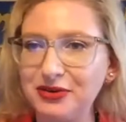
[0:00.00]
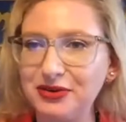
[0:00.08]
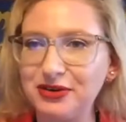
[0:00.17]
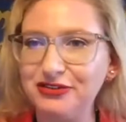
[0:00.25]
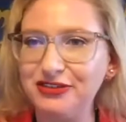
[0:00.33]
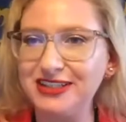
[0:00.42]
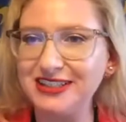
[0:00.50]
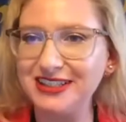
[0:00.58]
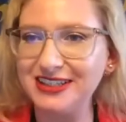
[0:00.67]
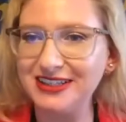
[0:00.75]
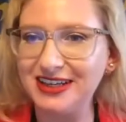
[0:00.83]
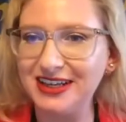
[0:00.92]
they're all flooding
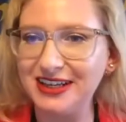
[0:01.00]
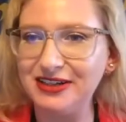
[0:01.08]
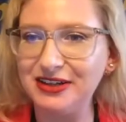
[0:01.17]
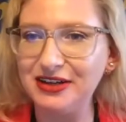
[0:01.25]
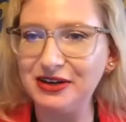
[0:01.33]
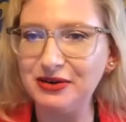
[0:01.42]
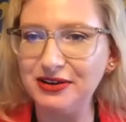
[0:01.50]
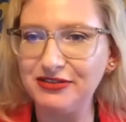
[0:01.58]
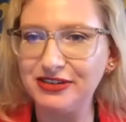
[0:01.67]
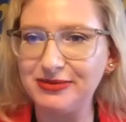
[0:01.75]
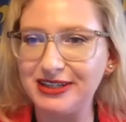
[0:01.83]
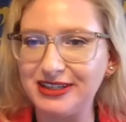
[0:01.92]
in. Hello,
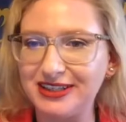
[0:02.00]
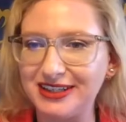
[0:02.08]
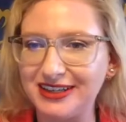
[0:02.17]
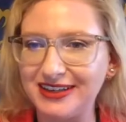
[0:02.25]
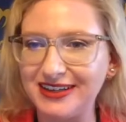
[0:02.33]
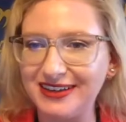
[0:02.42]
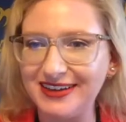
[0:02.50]
everybody.